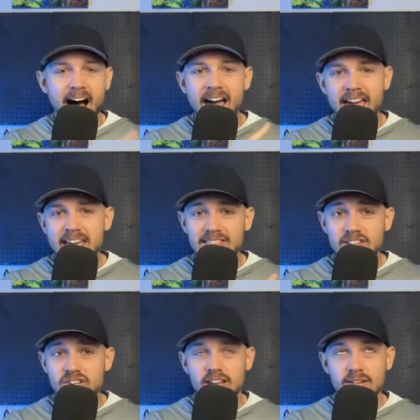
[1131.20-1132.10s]
I hate
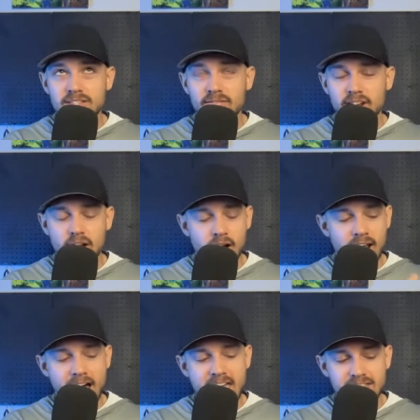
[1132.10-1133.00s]
the it's a video
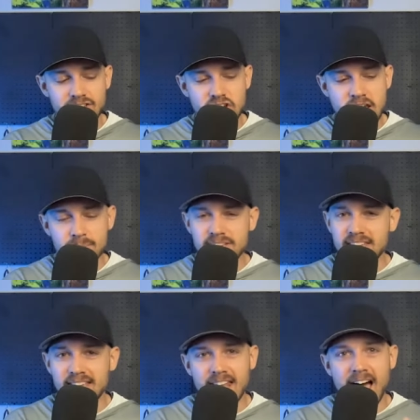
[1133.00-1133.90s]
on I hate the
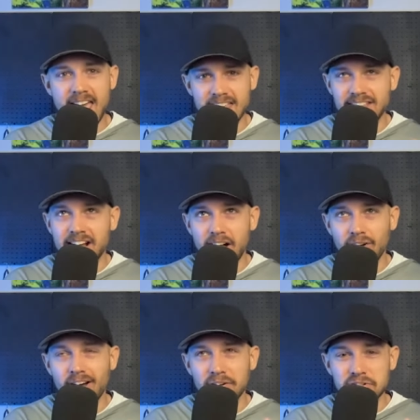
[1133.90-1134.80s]
JMT and I hate the
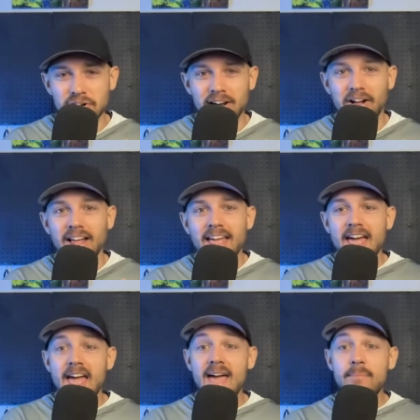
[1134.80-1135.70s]
Colorado Trail.
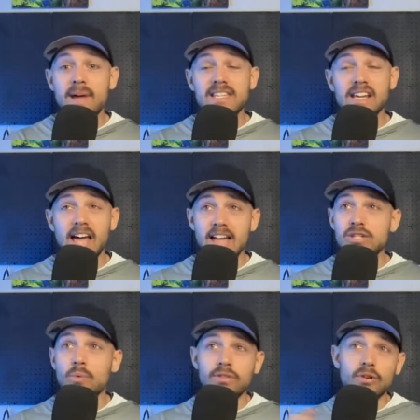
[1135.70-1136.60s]
And basically I
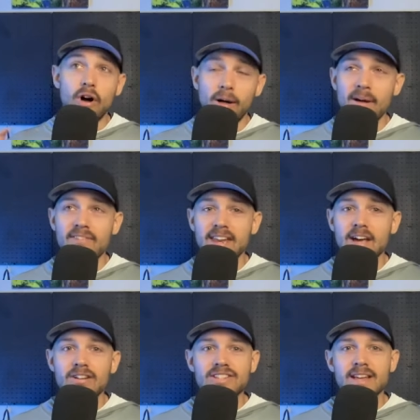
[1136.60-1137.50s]
just went through all my
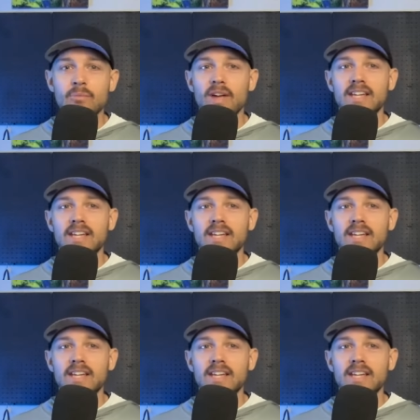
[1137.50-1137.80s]
videos and